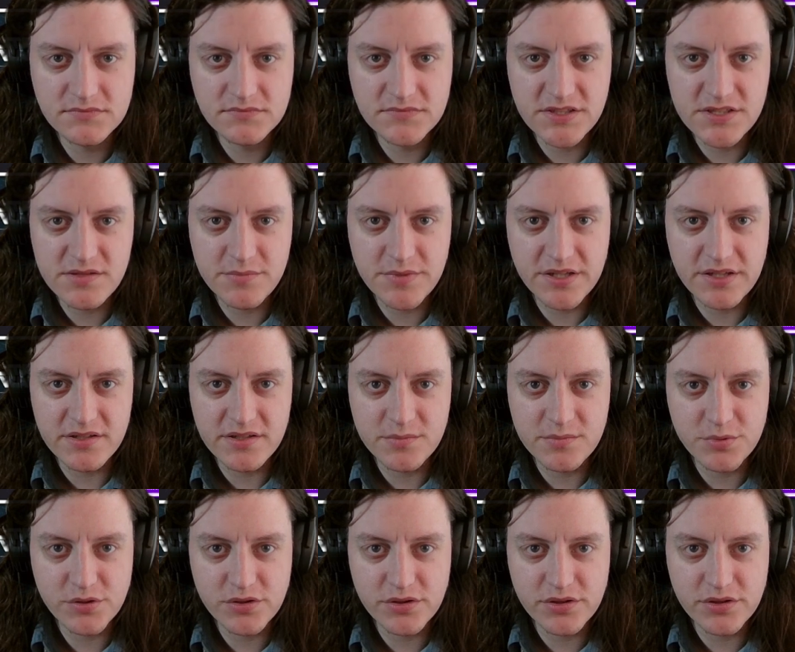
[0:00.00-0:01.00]
Sabine
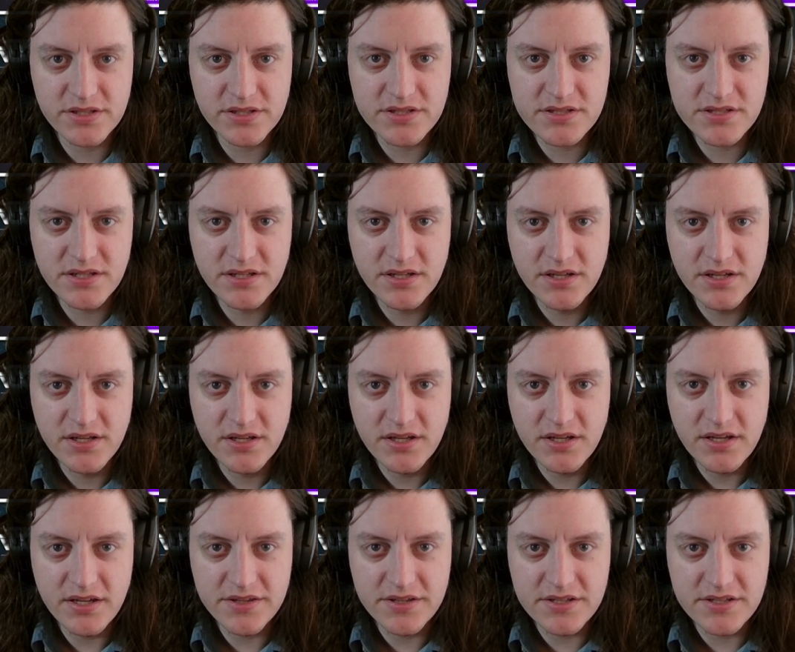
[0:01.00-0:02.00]
deploys,
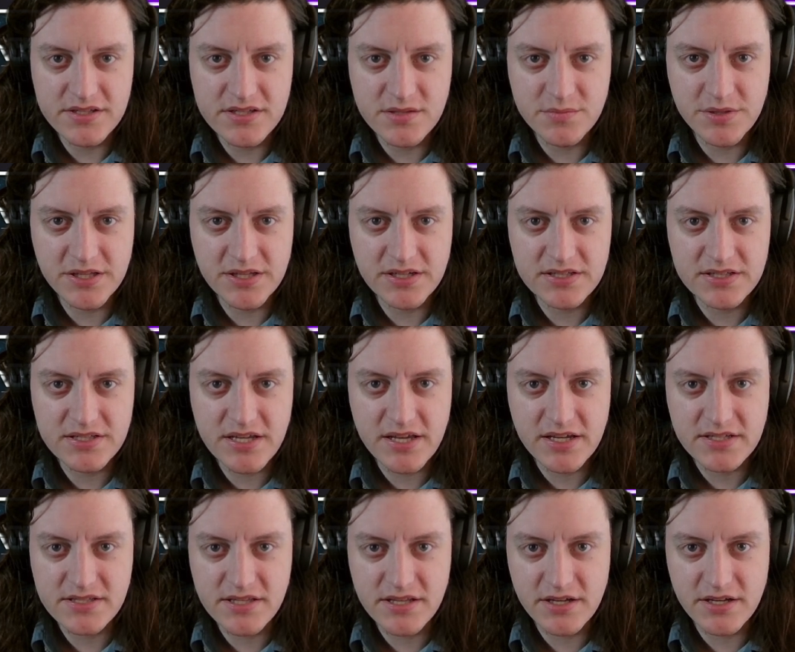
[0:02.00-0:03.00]
and then Sabine
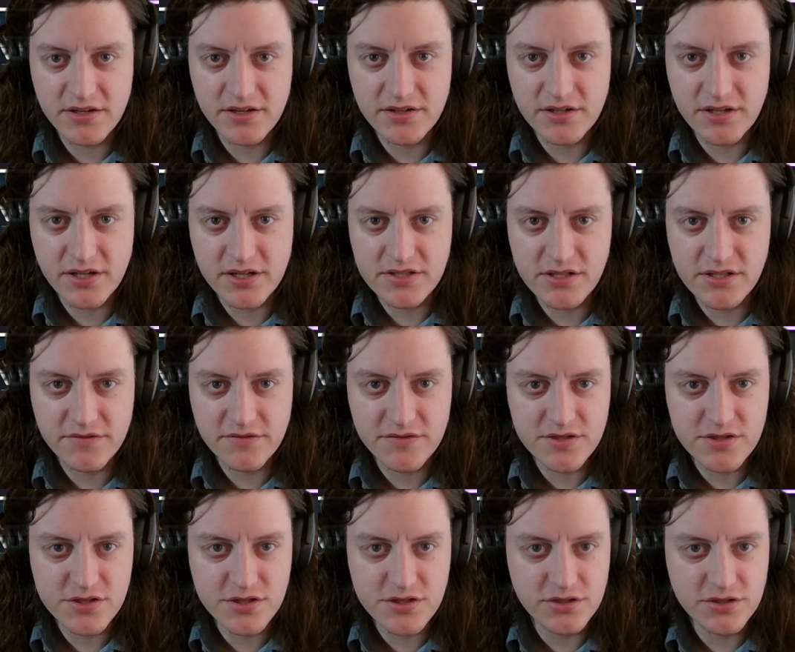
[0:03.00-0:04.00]
attacks there, knocks off the
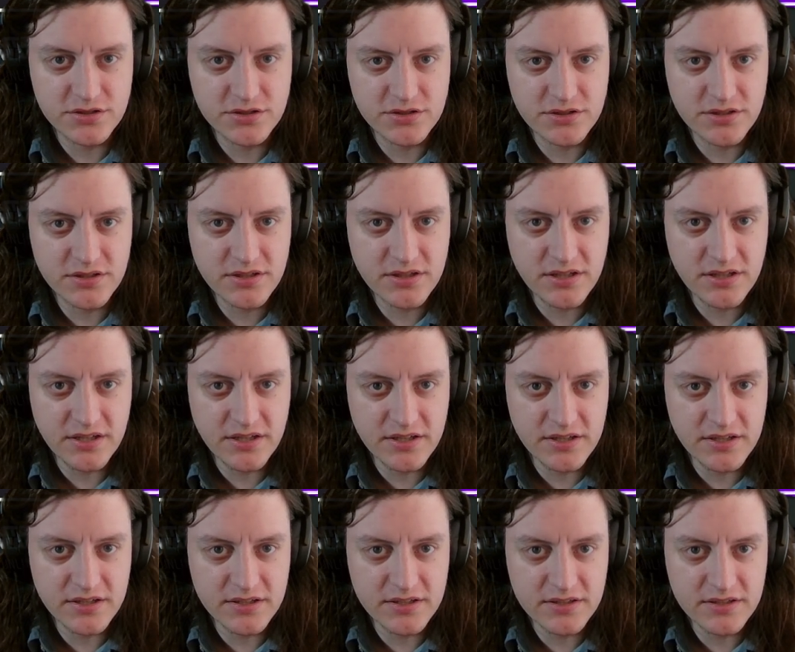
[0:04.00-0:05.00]
shield,
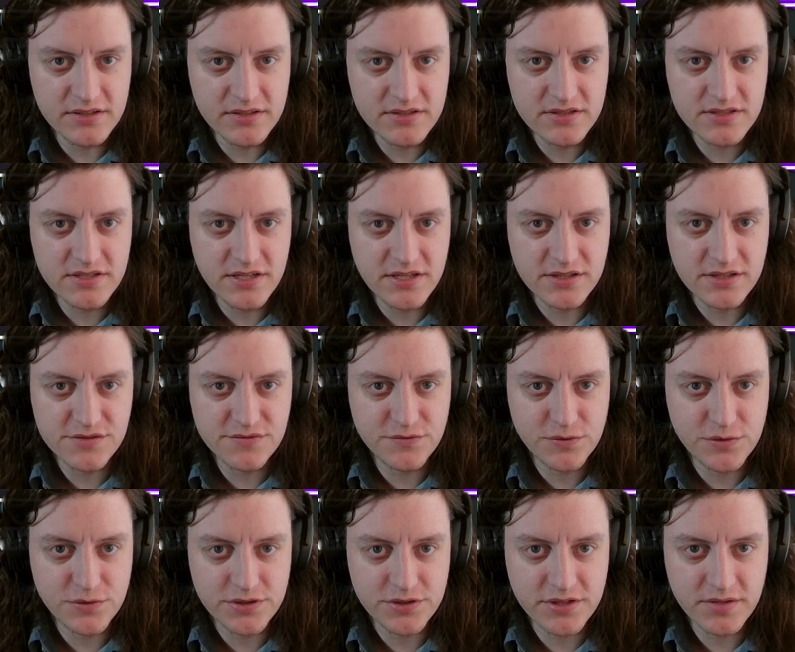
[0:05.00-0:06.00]
and takes
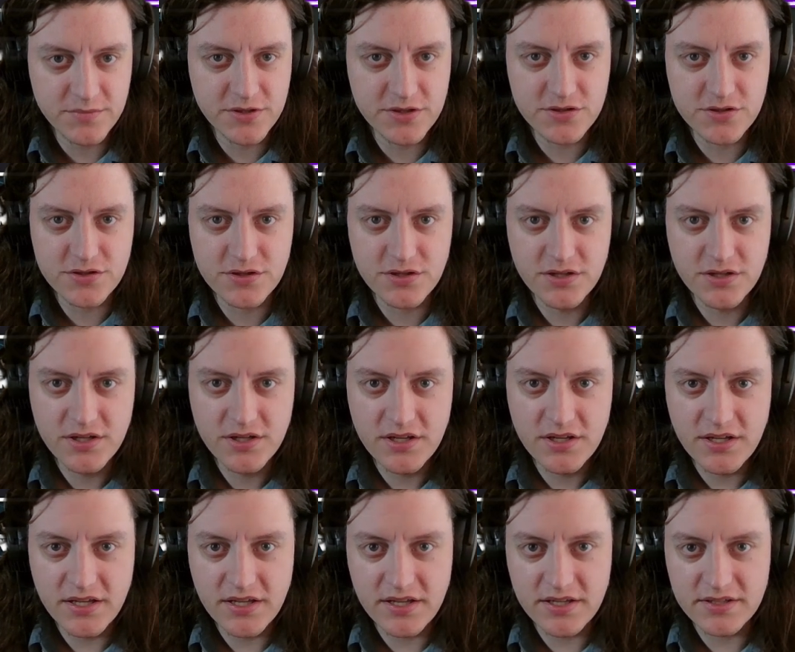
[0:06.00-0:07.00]
4 damage,
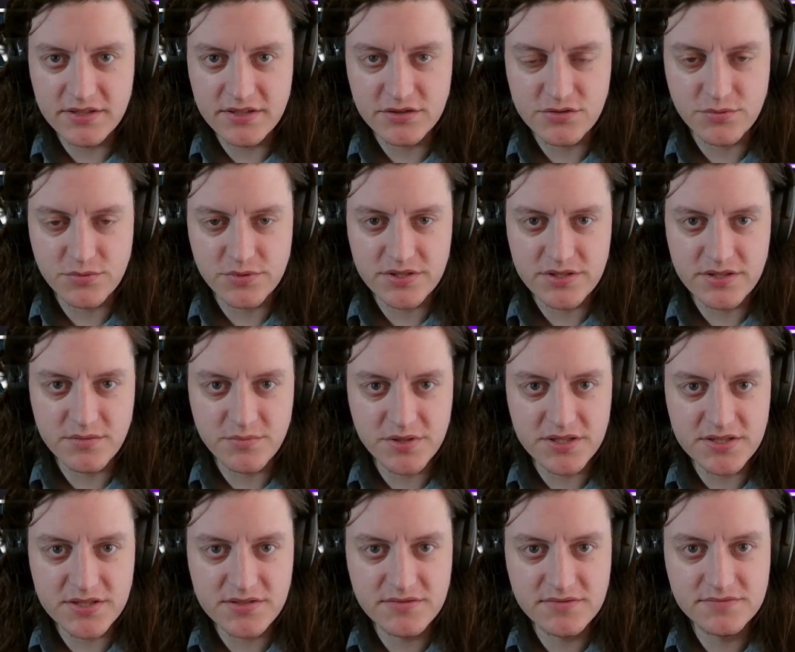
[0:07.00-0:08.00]
and deals 1 to the
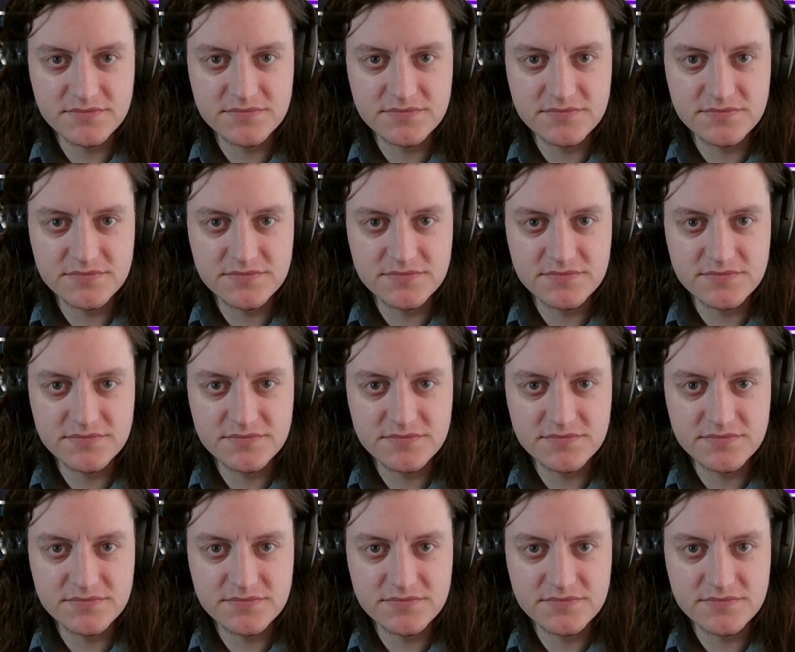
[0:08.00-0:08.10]
base.